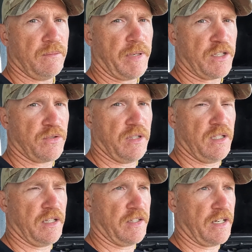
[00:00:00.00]

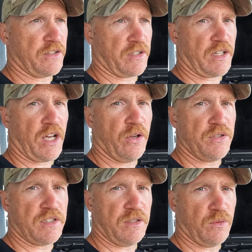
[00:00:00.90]
battery, and then as I
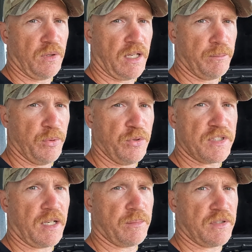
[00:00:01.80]
coast, it'll
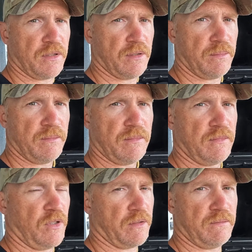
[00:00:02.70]
boost up to
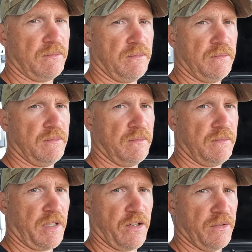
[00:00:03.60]
like
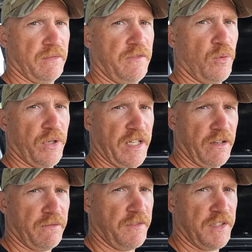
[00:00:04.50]
140,
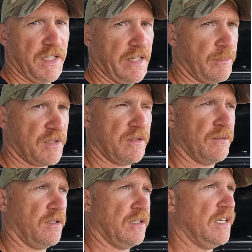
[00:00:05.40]
150 amps,
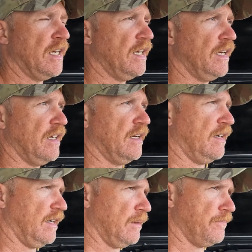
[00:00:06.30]
right?
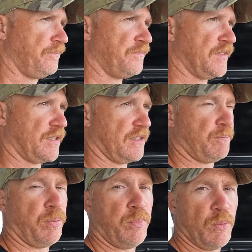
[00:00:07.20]
So it's
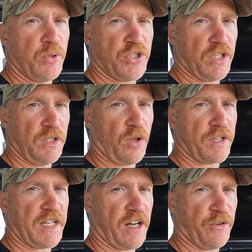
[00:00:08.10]
pushing a lot
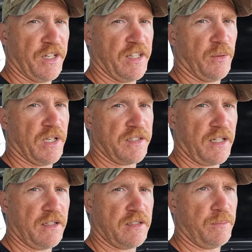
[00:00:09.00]
of current in there when it
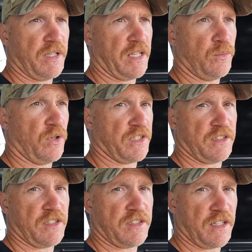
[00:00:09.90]
does, but otherwise it
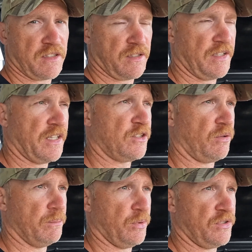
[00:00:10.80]
just doesn't. The other
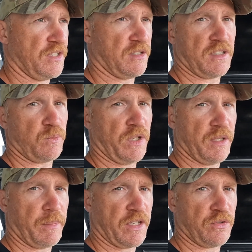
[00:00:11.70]
time it boosts is just when
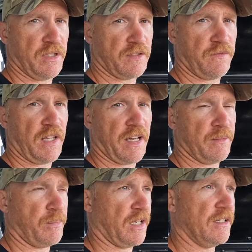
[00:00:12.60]
the battery is flat,
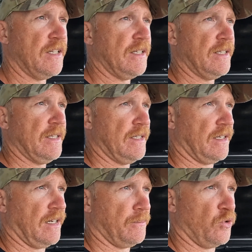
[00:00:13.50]
but
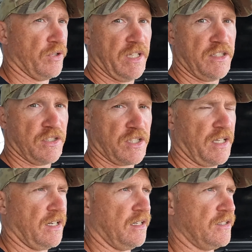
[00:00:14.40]
or it needs a
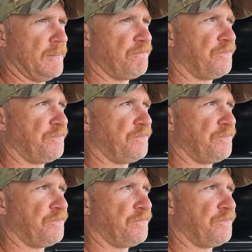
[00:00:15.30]
charge.